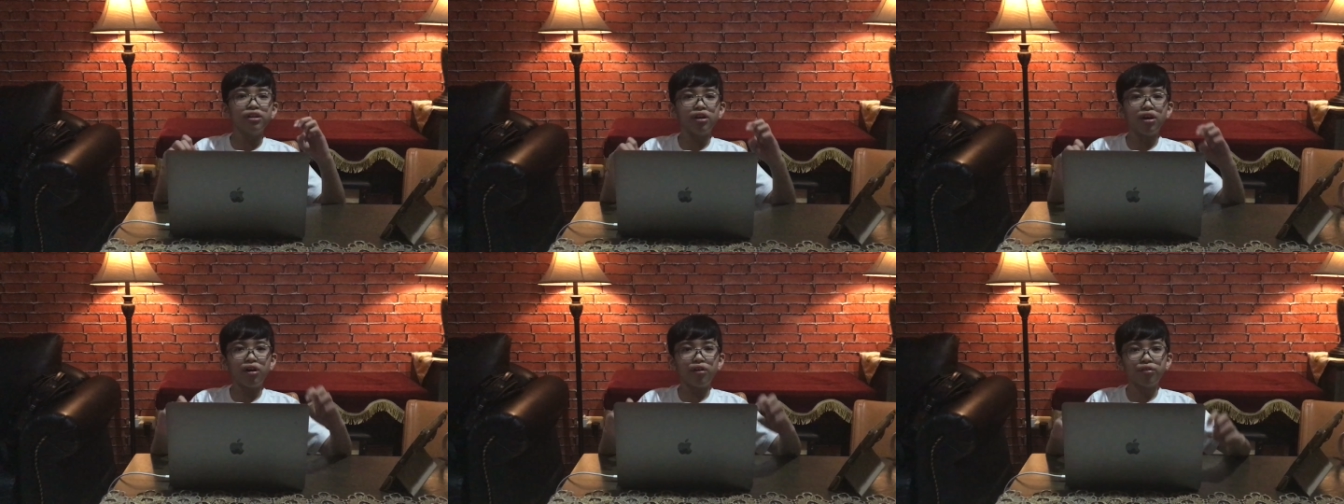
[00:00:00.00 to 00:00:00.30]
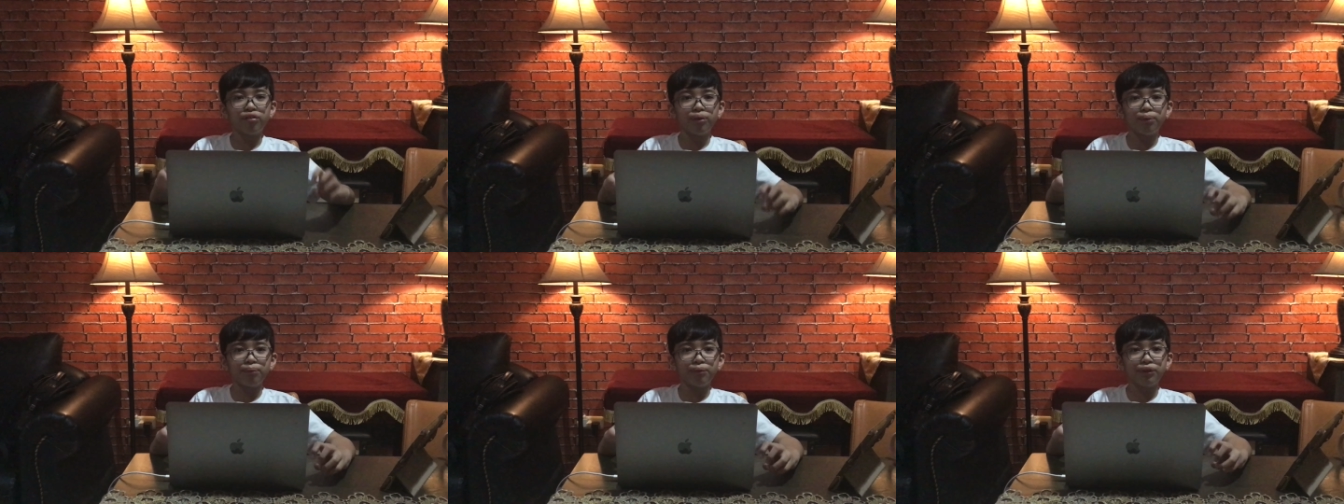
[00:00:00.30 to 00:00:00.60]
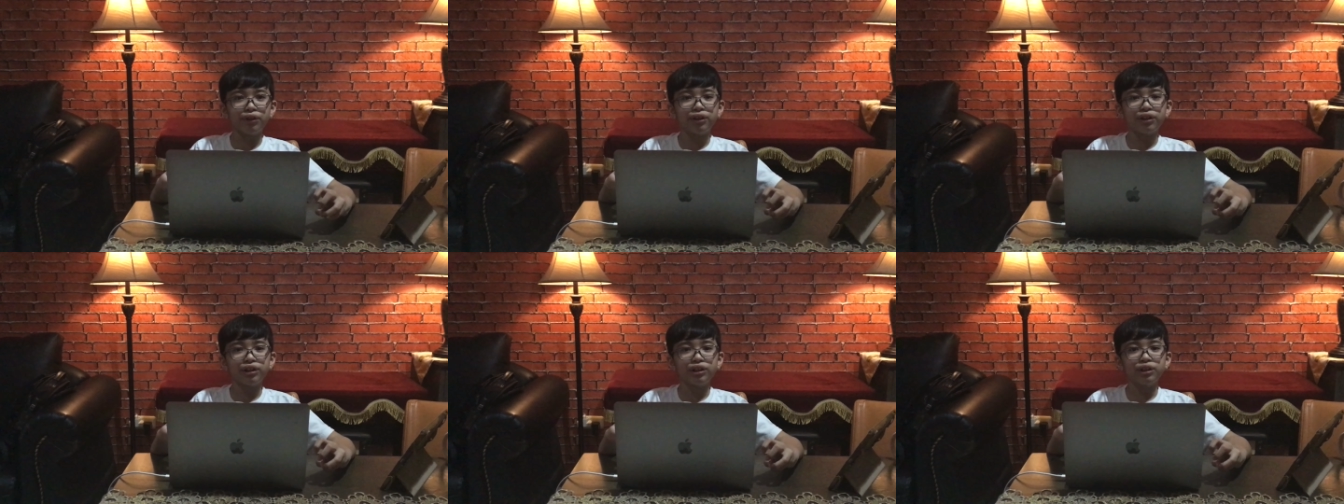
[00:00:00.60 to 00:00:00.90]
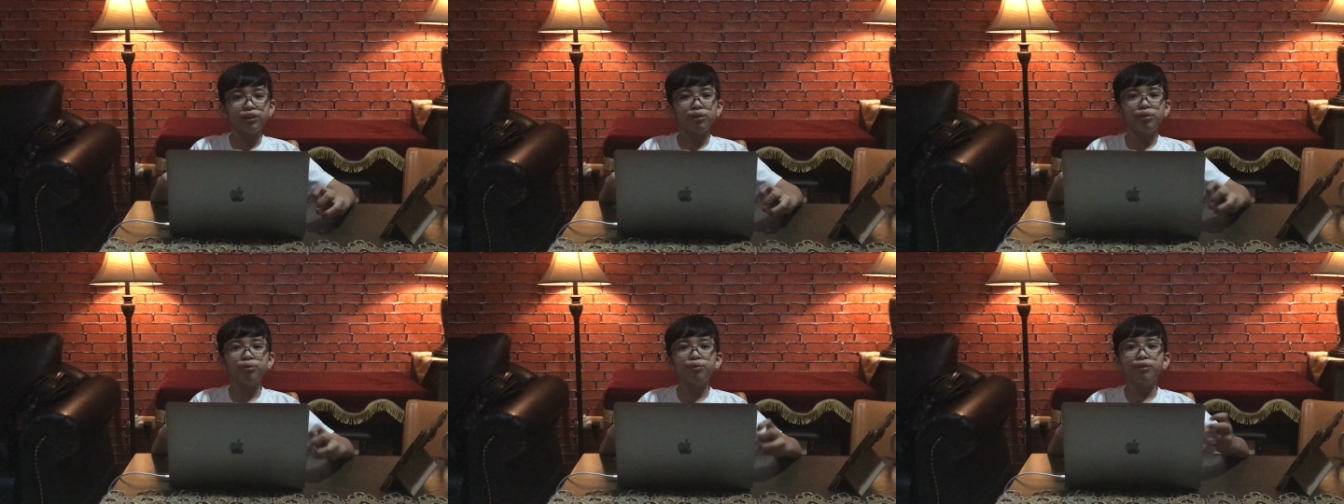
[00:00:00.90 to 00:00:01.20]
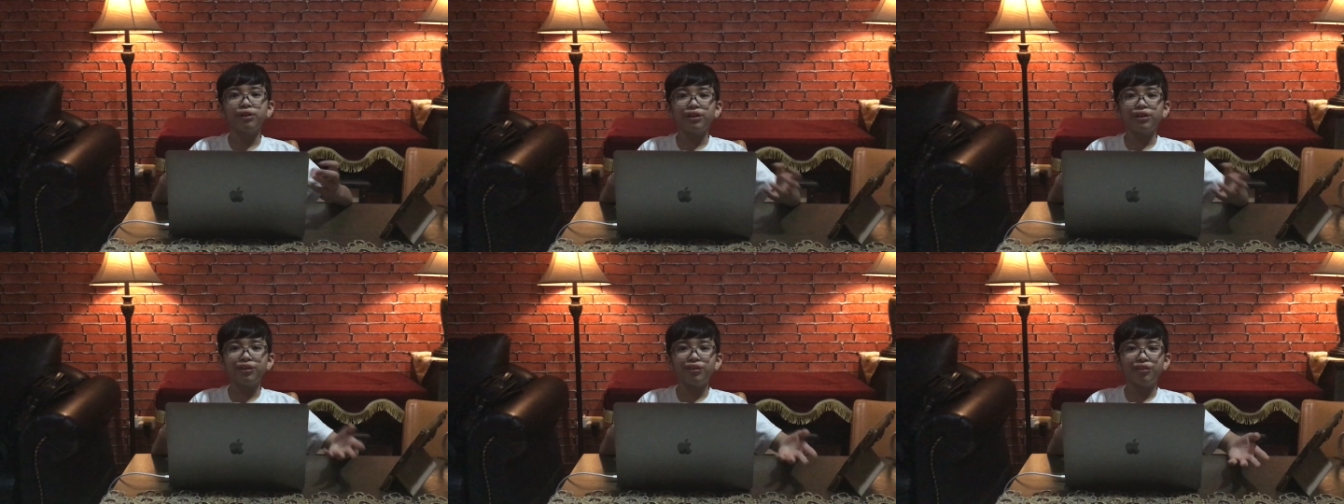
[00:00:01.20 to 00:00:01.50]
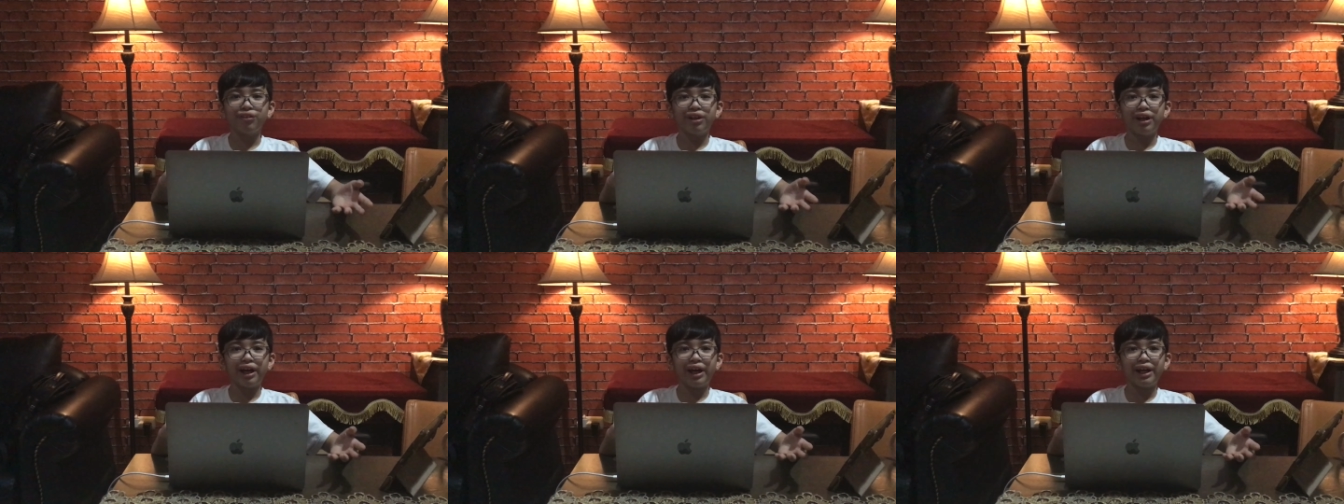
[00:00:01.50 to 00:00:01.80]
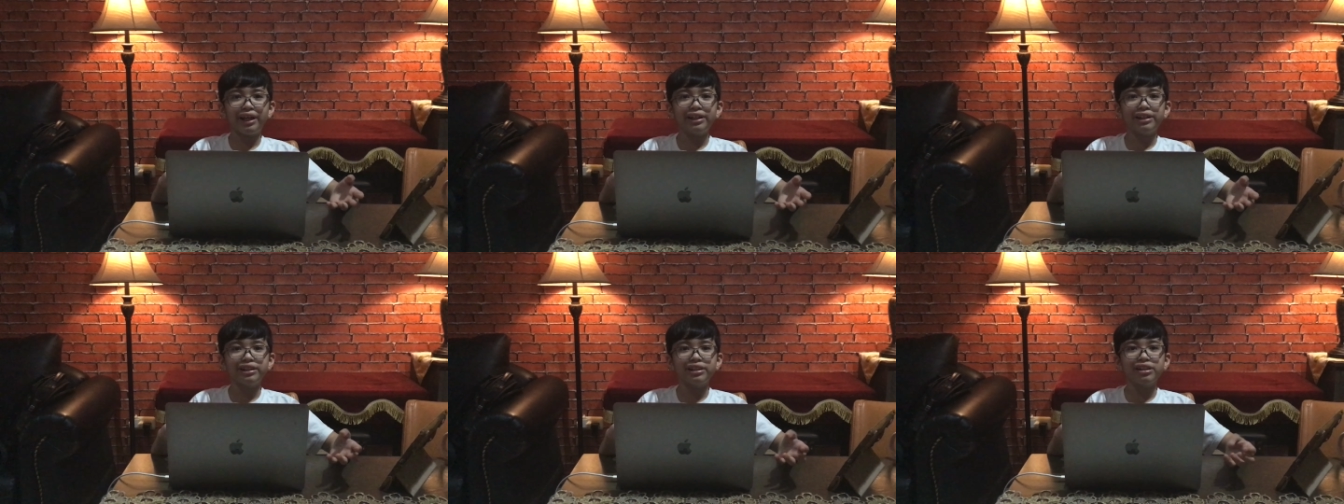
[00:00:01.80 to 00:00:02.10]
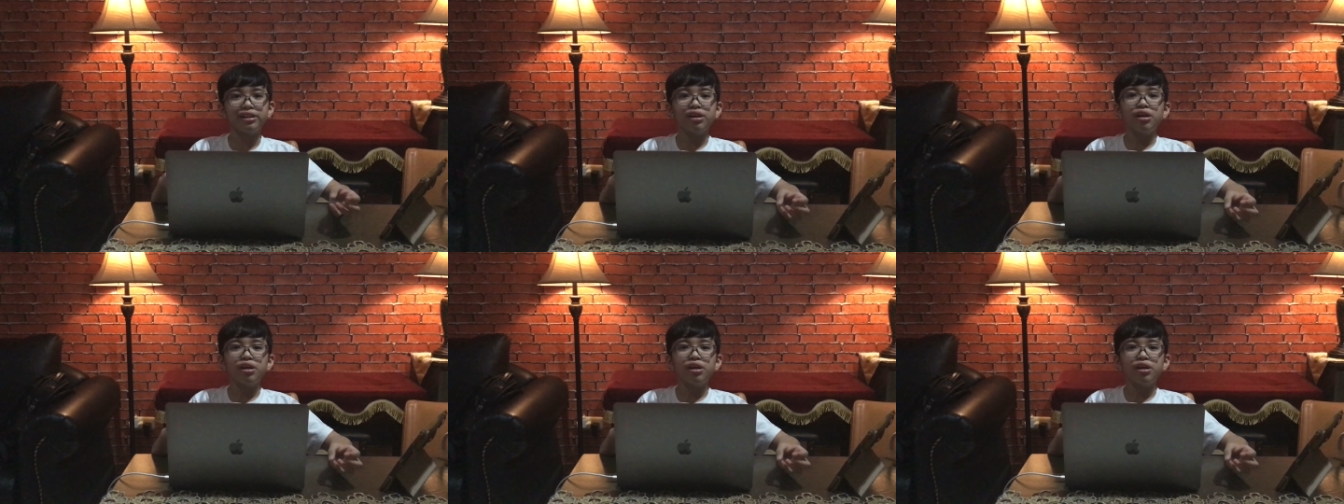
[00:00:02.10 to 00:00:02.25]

of computers with you guys